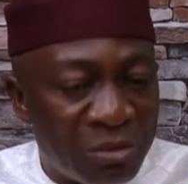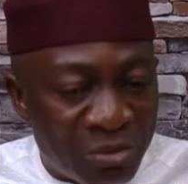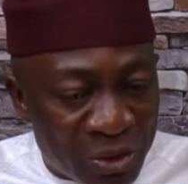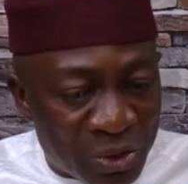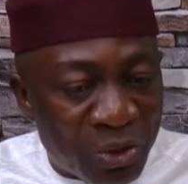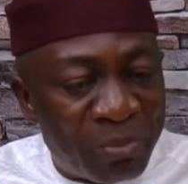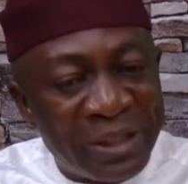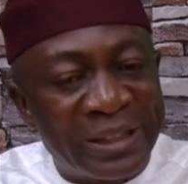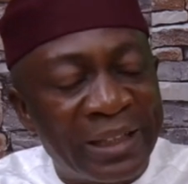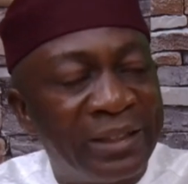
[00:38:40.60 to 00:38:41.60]
we
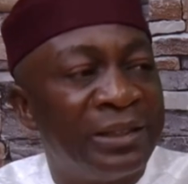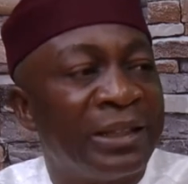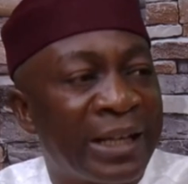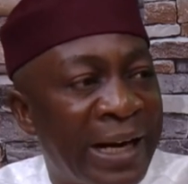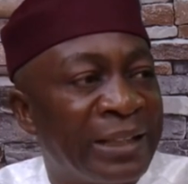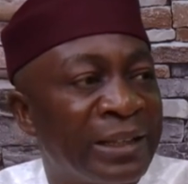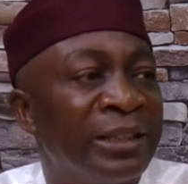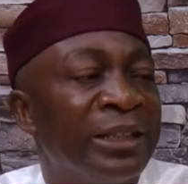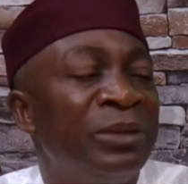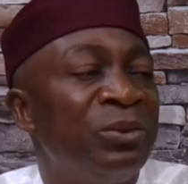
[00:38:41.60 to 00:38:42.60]
submitted the cries
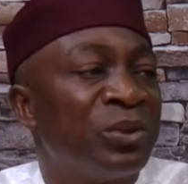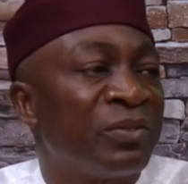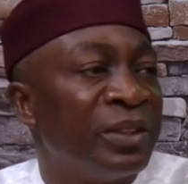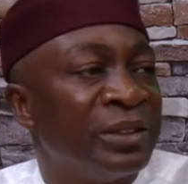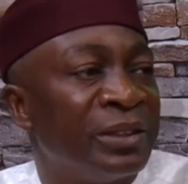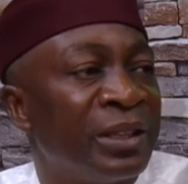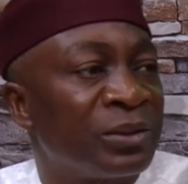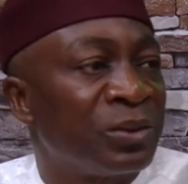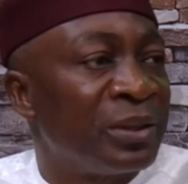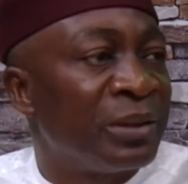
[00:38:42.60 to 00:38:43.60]
and the hymns of
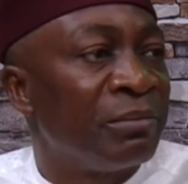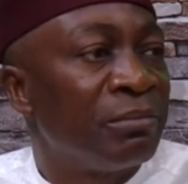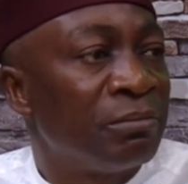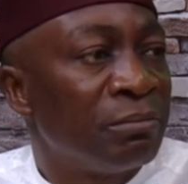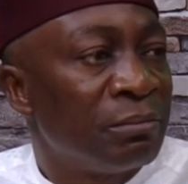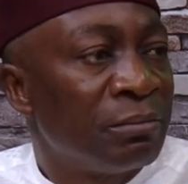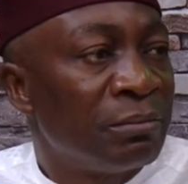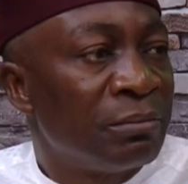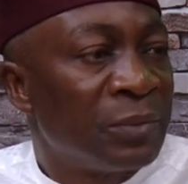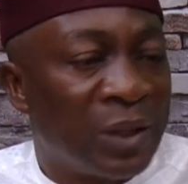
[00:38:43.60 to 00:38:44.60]
Nigerians to them.
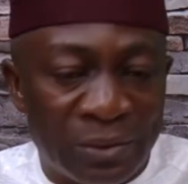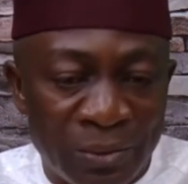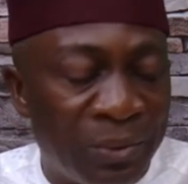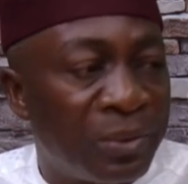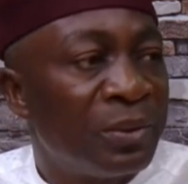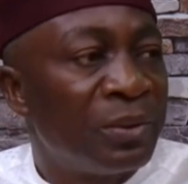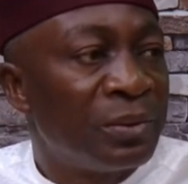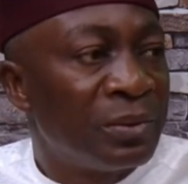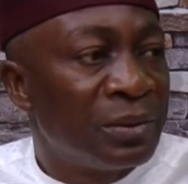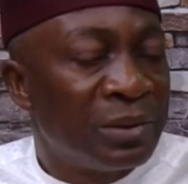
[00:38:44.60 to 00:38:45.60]
That look,
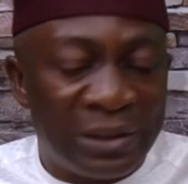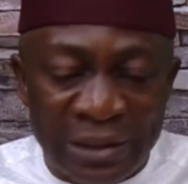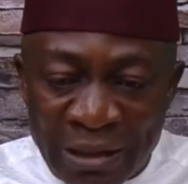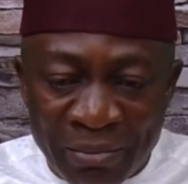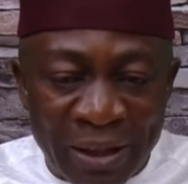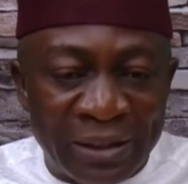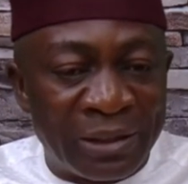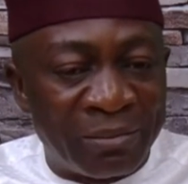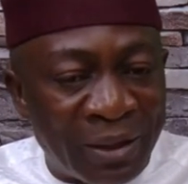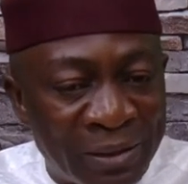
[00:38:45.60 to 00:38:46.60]
either band
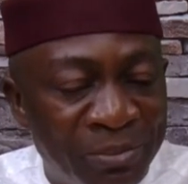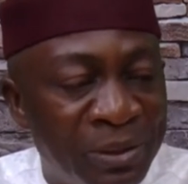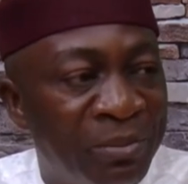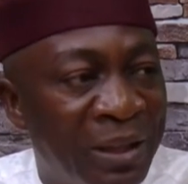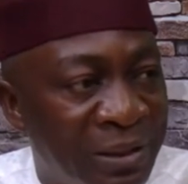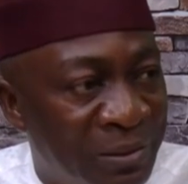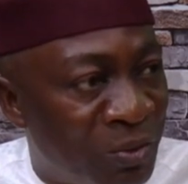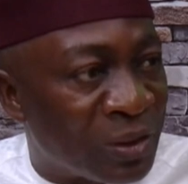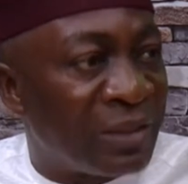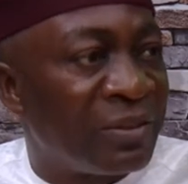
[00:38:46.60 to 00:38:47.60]
A, band B, band
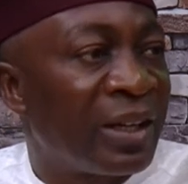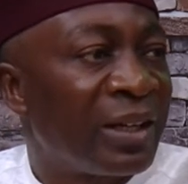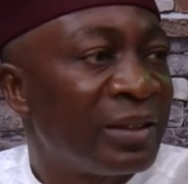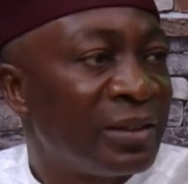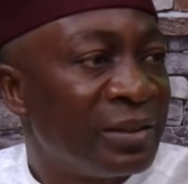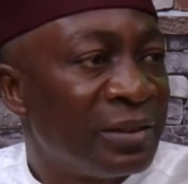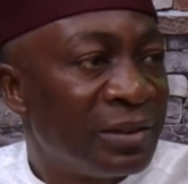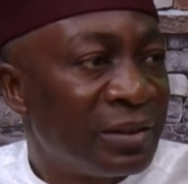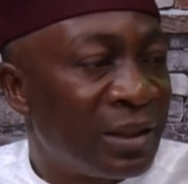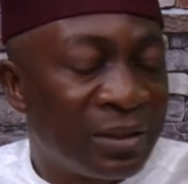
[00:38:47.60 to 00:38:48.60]
whatever.
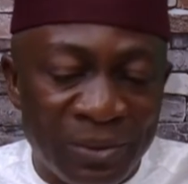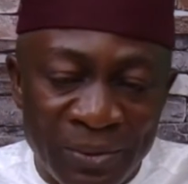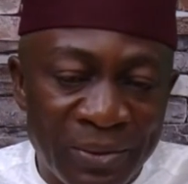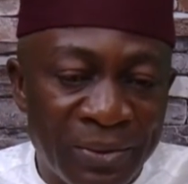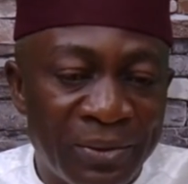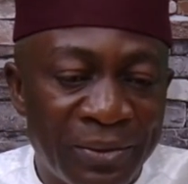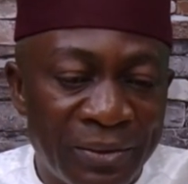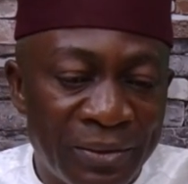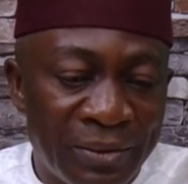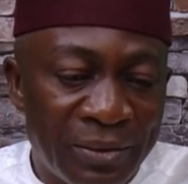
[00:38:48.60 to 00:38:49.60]
That look,
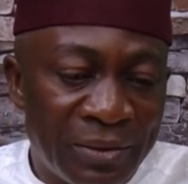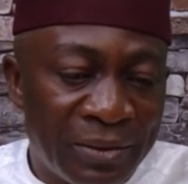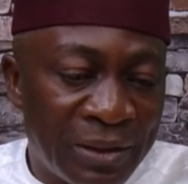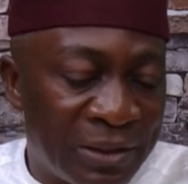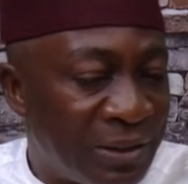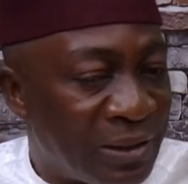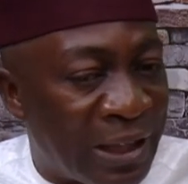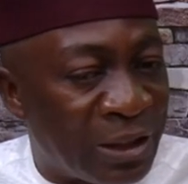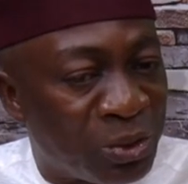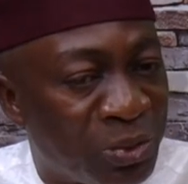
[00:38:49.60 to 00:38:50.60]
it is
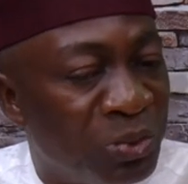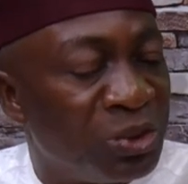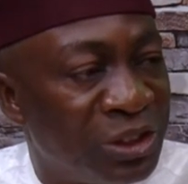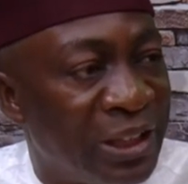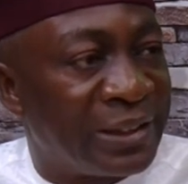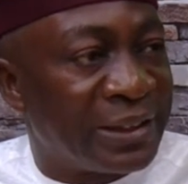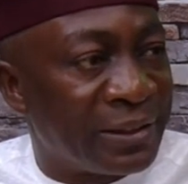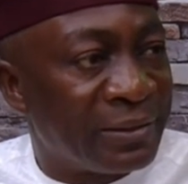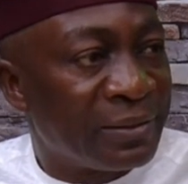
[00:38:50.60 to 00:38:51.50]
excruciating